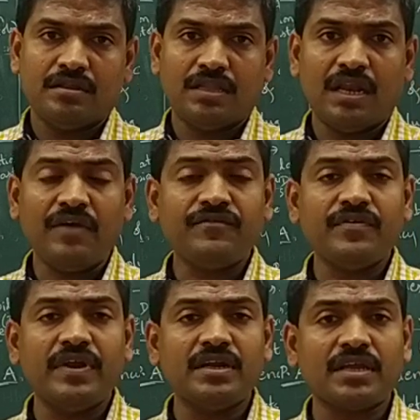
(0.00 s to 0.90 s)
The left
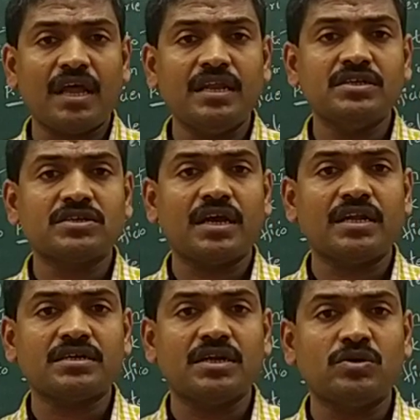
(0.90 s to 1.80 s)
ventricle is
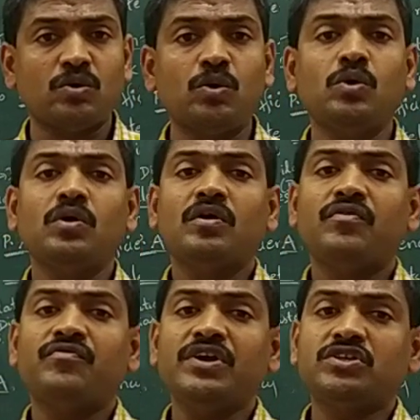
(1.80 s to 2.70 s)
connected
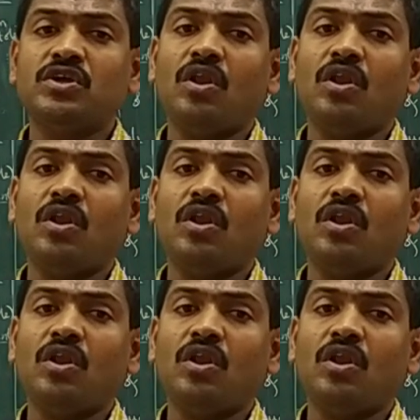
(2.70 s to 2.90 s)
to which